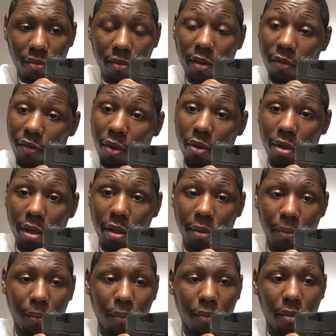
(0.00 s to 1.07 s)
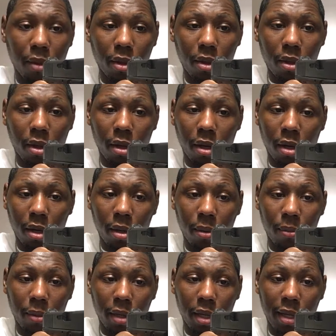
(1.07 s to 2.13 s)
it felt good.
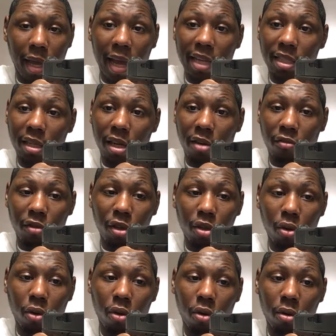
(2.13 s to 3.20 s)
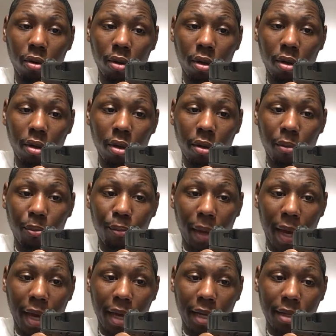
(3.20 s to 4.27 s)
It actually didn't recoil
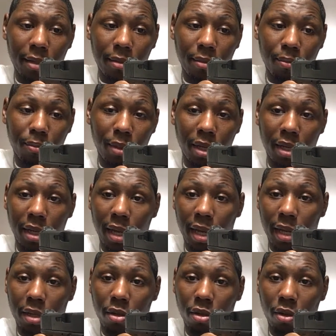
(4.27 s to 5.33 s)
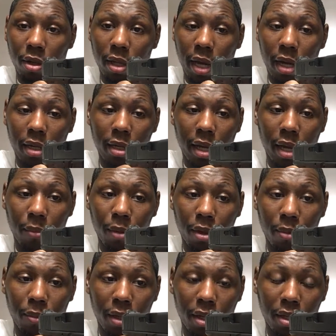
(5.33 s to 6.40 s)
bad, being that, you know, a lot of
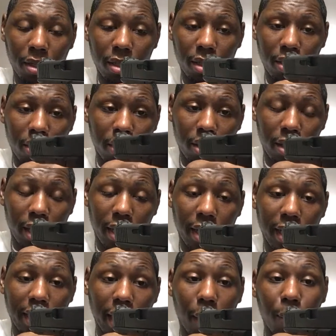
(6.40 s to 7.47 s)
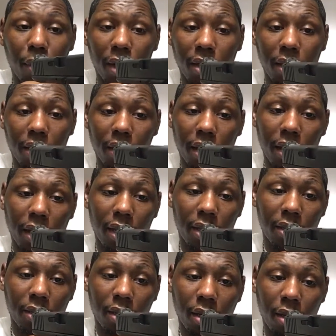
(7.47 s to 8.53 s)
9mm, it's not like that. But the thing
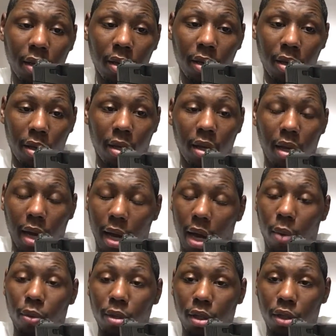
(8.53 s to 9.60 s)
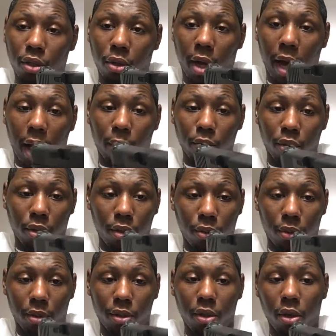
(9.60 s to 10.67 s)
is, I wasn't sure how I was going to
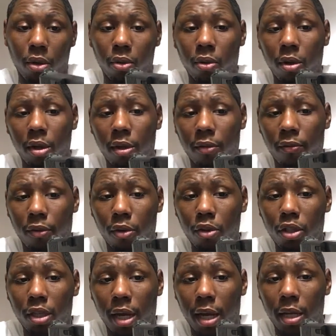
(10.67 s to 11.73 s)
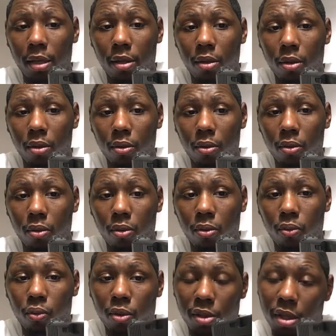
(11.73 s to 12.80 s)
do it. So first shot
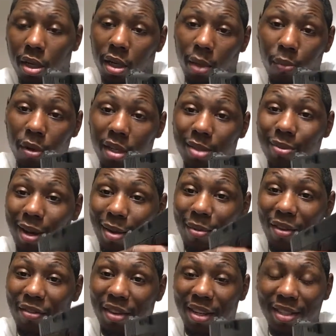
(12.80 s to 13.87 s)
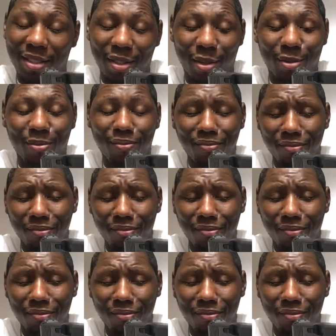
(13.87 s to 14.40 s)
was good. It put a smile on my face. So